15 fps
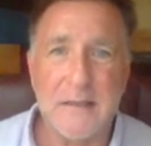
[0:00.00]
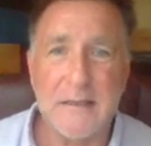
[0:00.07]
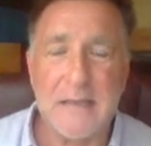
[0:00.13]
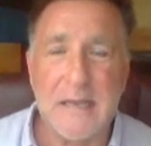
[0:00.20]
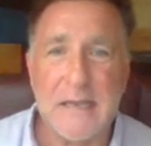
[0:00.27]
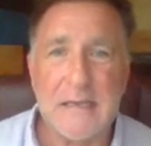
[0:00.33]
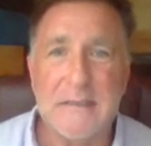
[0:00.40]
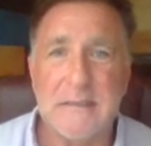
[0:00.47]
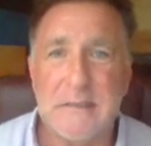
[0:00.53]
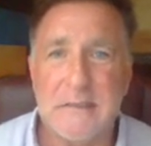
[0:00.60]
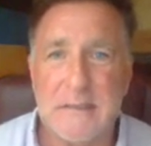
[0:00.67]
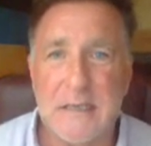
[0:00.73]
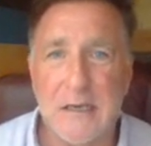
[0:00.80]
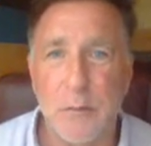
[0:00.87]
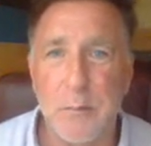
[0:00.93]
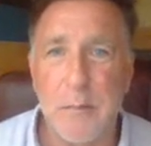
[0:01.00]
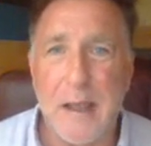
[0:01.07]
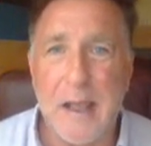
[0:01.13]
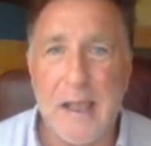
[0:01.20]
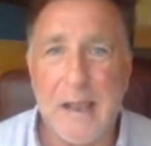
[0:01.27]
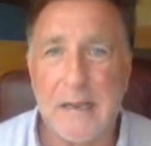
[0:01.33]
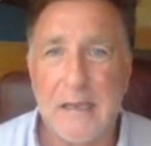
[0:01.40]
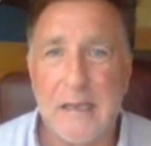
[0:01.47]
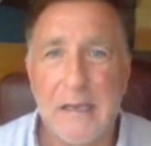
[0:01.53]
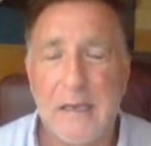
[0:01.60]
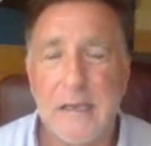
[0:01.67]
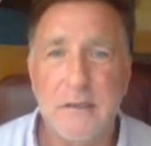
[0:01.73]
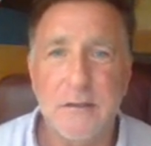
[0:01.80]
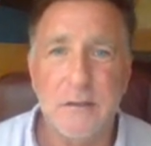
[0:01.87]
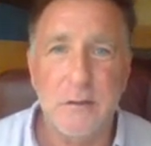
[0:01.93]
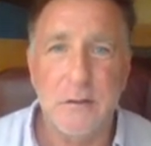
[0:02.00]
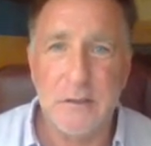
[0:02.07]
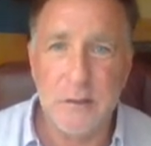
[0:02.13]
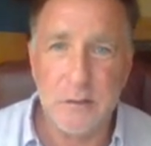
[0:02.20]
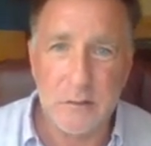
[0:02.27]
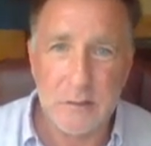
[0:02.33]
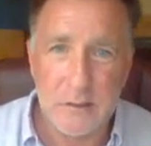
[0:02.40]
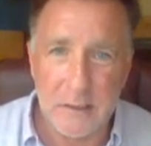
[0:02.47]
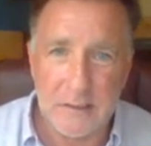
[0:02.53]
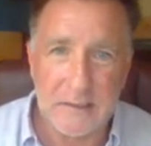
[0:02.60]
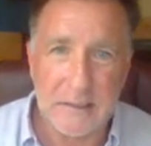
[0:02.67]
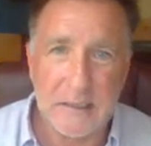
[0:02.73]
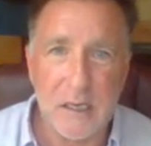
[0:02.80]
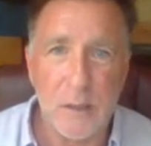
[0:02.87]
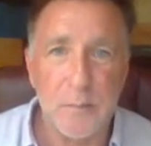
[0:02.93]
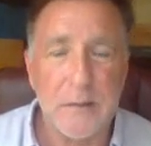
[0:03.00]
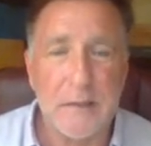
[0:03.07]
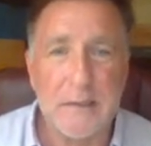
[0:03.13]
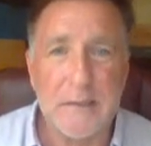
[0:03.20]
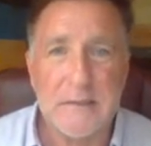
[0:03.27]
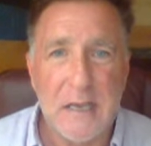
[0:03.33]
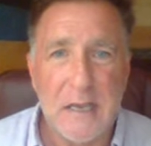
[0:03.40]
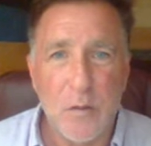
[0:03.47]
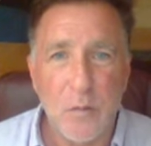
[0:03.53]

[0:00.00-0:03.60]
that they can sell back to the utility companies,